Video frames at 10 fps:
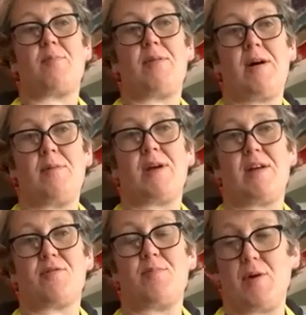
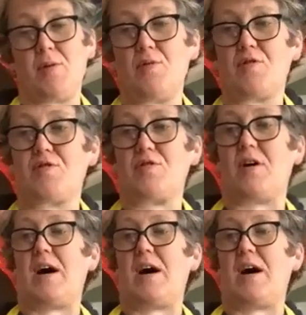plant-based milks,